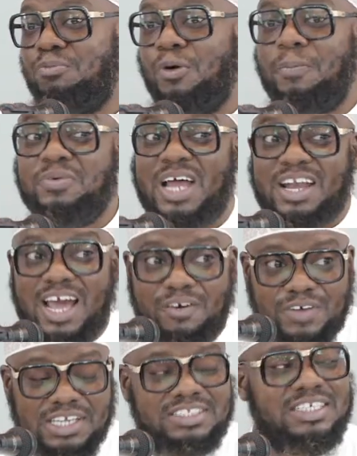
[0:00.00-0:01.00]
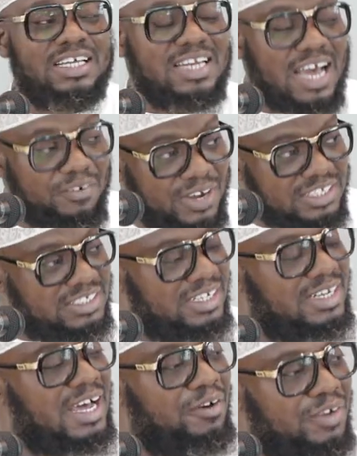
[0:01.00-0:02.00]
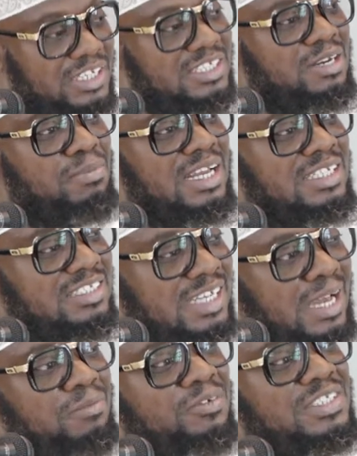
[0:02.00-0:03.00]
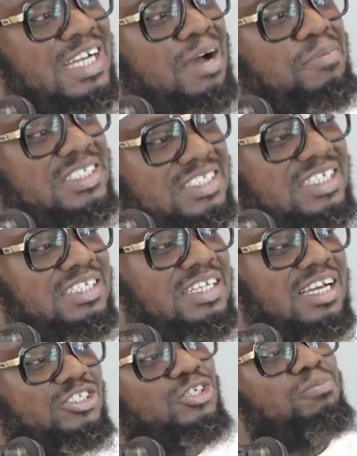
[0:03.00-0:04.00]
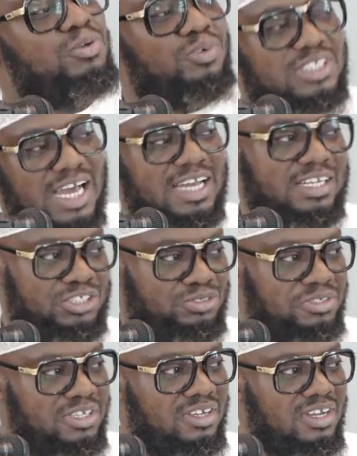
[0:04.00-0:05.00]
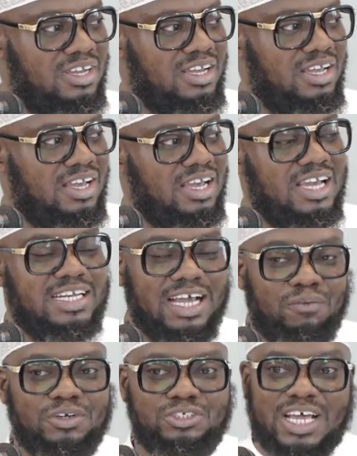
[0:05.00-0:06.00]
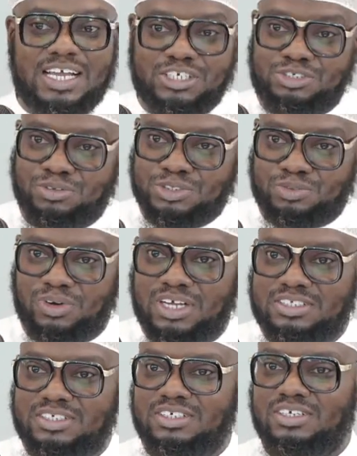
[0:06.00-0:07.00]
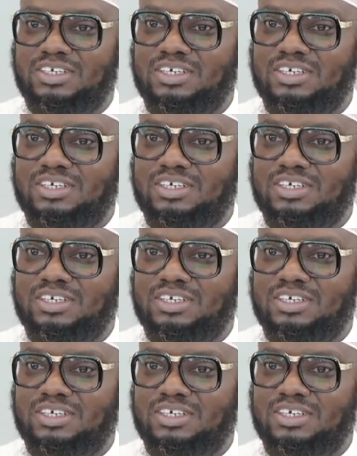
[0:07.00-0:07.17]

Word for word: the more people that are narrating it, narrating it, narrating it, by the time we reach Abyssinia, something was added to it. And that was added to it was what?